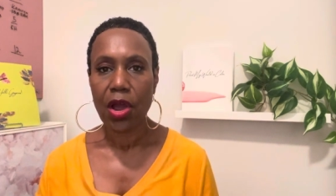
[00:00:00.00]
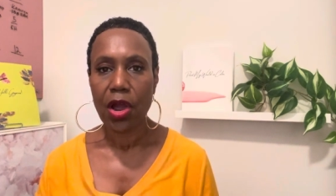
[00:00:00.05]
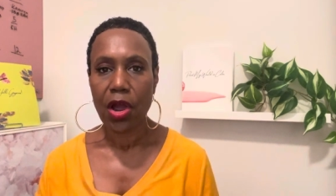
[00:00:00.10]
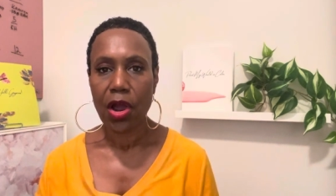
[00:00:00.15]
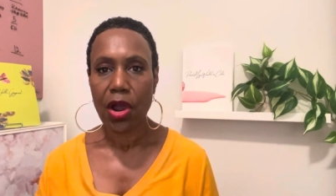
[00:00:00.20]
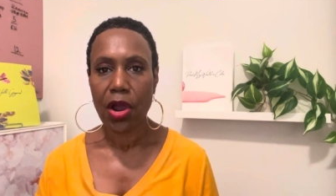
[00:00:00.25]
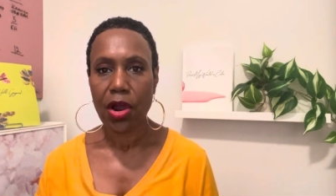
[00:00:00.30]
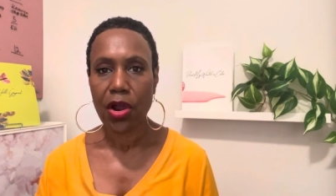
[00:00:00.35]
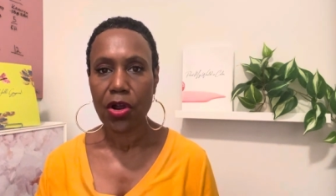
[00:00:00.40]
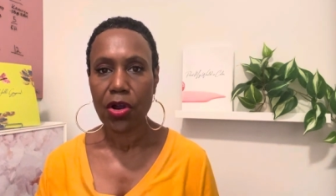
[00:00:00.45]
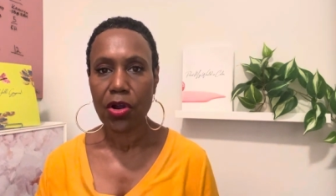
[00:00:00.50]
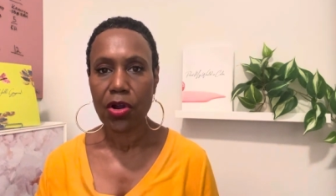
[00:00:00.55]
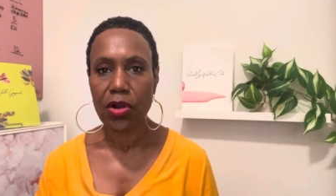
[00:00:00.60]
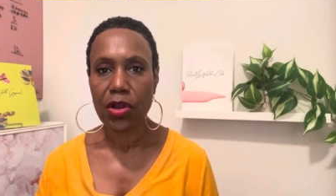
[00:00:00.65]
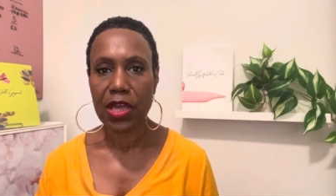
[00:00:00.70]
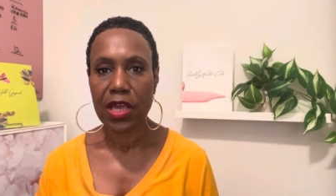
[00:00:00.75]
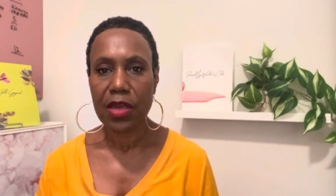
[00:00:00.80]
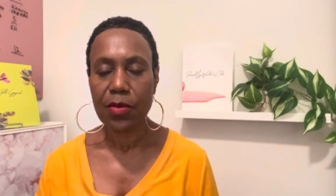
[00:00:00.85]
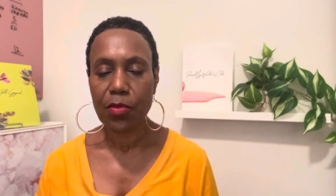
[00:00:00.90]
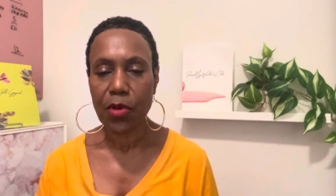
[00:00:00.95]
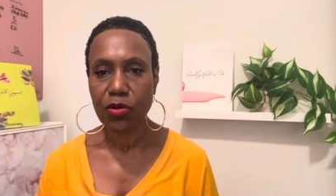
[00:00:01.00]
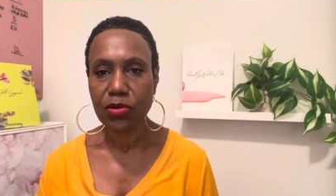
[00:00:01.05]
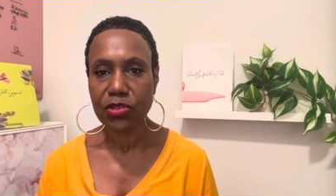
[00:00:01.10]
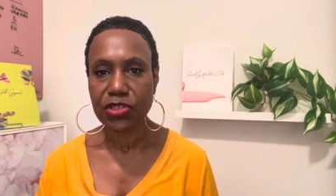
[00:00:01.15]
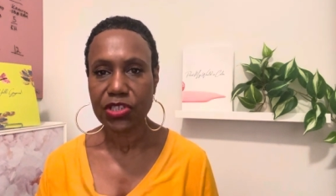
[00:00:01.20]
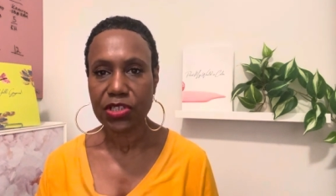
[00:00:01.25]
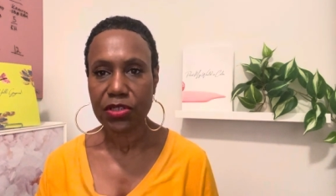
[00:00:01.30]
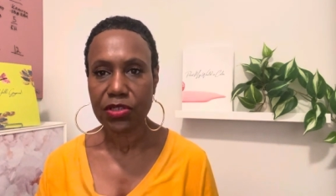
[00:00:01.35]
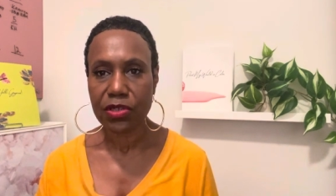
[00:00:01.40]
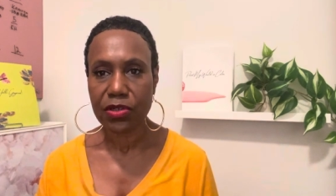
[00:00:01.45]
her
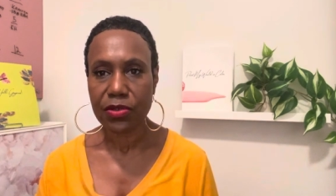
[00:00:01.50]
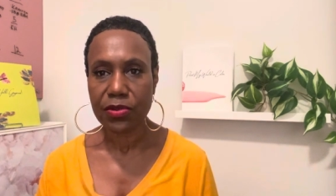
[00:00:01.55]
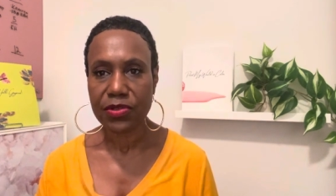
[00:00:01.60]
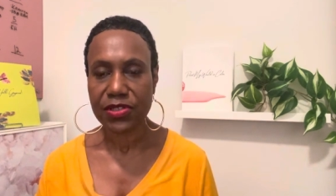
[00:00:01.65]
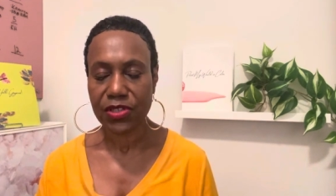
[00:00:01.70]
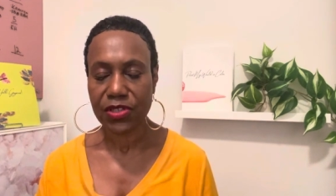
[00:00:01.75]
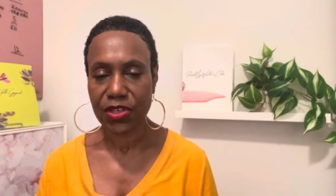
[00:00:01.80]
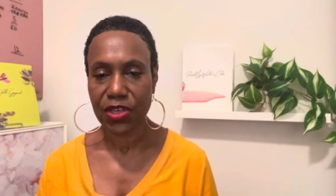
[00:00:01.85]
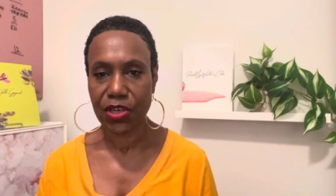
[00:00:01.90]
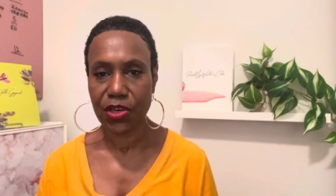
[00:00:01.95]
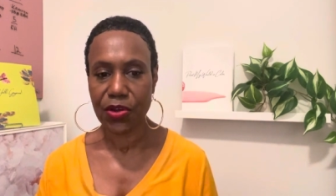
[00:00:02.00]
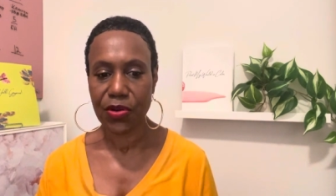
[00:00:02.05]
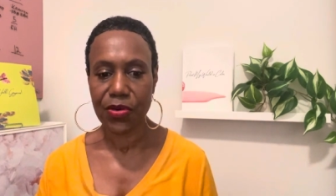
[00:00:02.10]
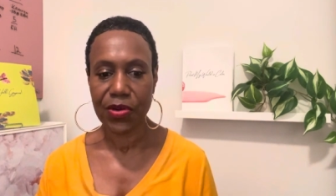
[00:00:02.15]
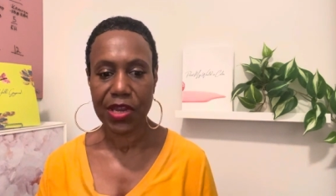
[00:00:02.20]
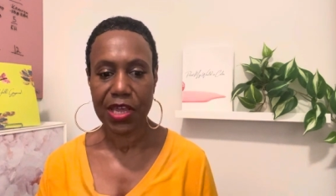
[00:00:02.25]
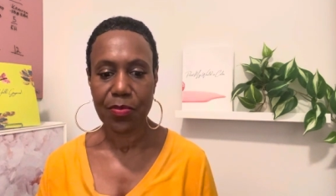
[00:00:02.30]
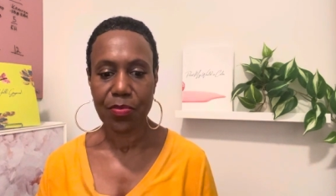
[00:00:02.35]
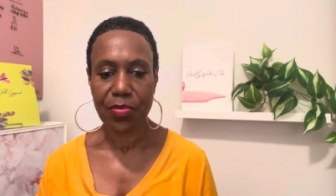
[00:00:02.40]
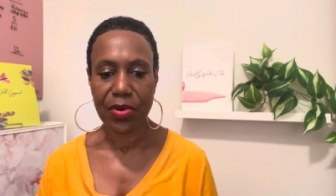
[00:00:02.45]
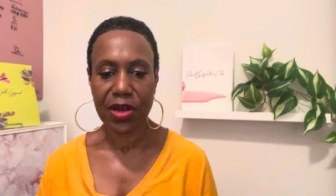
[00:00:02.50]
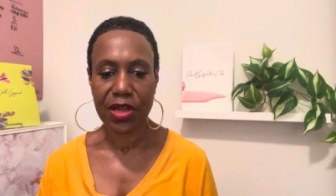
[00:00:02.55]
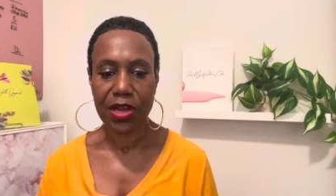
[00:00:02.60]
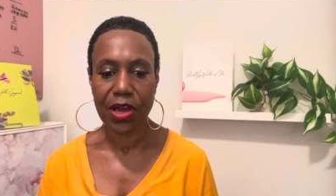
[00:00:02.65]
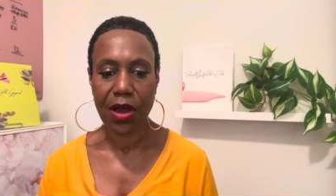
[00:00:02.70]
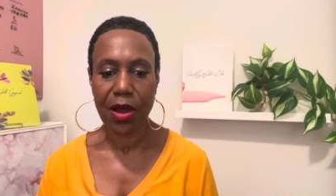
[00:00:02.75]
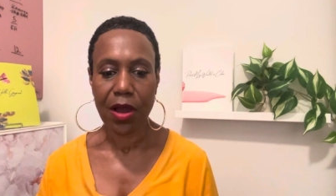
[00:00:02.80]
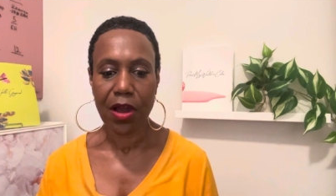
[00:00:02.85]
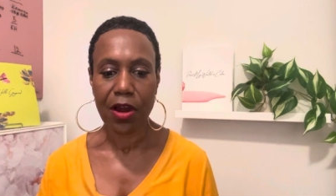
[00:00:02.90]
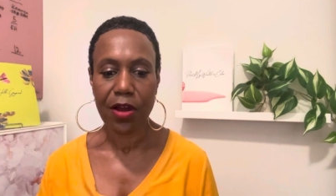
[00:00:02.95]
emotional security, but
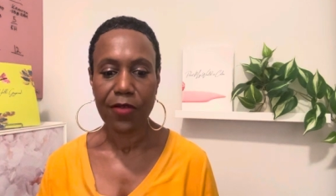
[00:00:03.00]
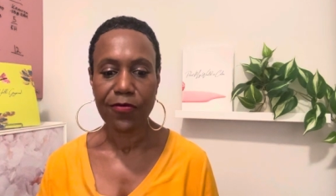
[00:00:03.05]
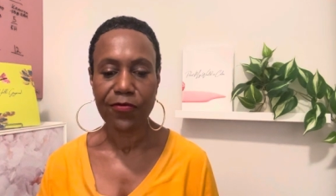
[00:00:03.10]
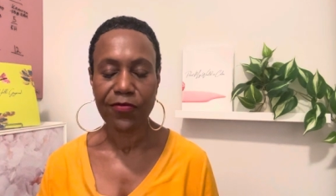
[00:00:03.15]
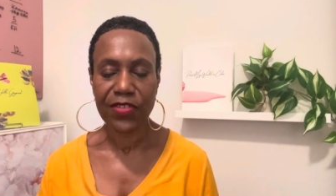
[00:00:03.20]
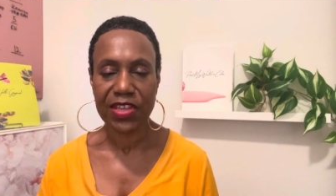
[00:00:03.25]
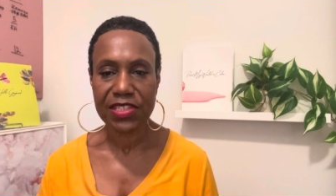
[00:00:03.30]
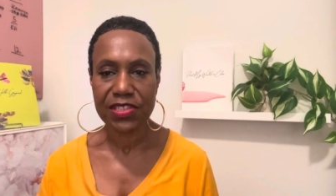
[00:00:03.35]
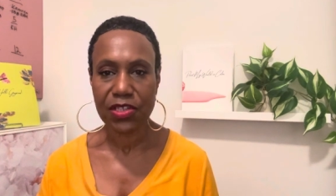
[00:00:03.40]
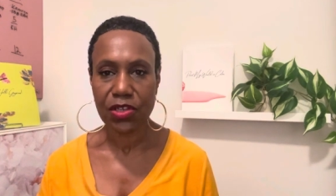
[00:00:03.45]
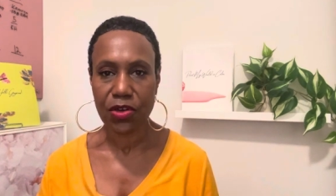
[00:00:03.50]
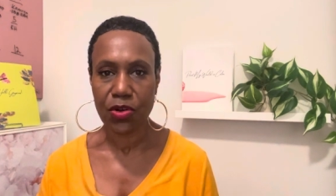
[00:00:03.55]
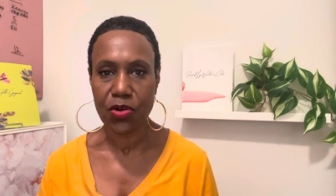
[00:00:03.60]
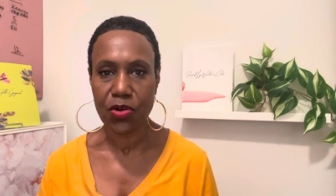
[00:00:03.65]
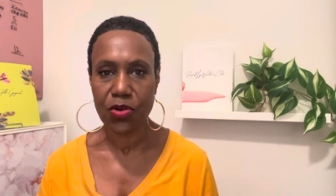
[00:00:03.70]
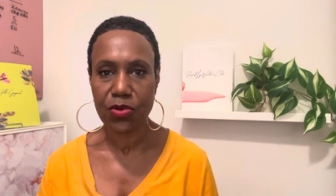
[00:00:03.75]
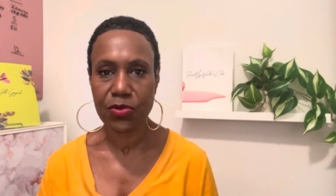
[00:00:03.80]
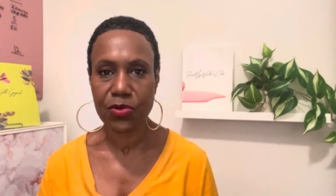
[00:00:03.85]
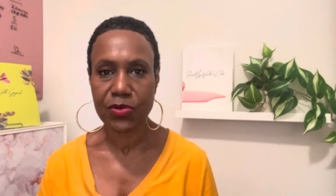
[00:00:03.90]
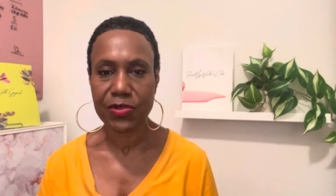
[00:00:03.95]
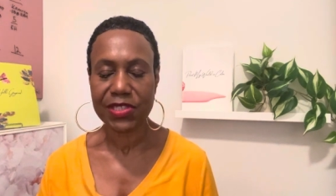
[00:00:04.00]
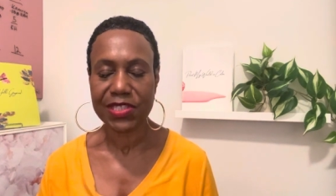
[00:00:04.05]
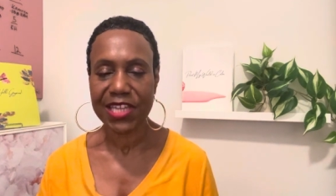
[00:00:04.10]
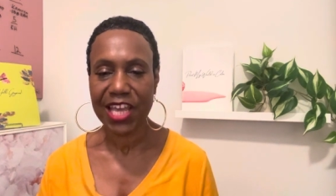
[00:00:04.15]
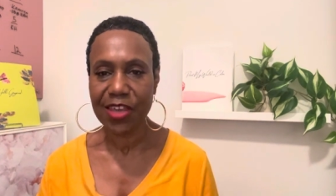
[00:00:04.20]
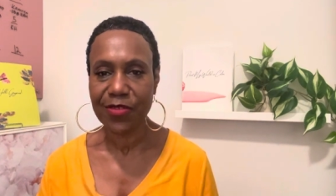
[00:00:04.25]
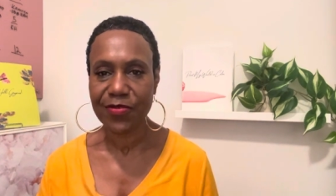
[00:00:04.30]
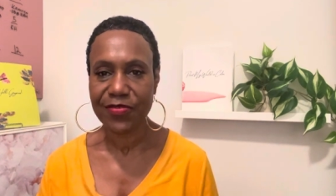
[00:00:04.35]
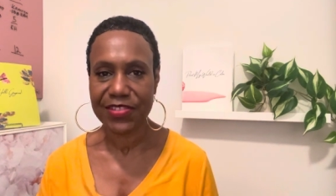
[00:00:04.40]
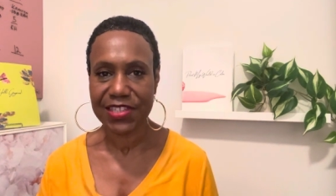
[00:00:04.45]
her physical
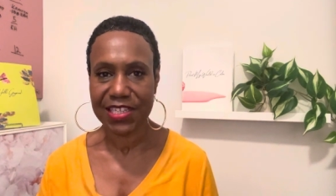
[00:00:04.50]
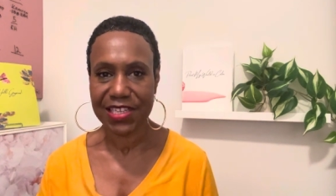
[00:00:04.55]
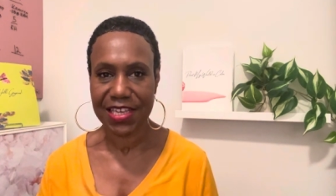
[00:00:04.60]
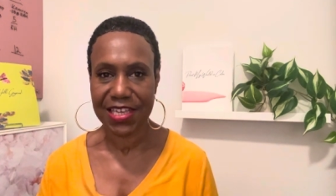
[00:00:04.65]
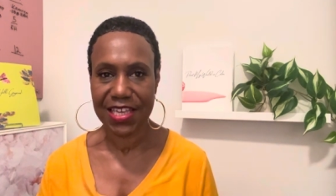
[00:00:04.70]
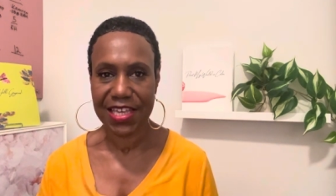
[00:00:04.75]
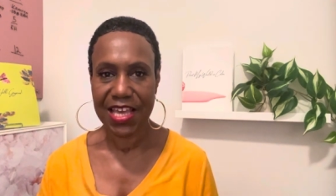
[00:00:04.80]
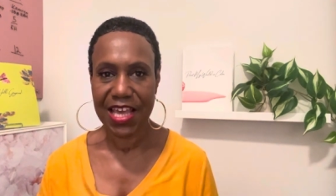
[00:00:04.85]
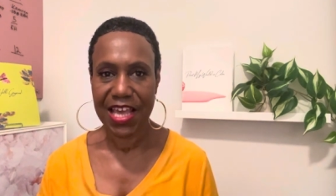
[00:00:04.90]
safety.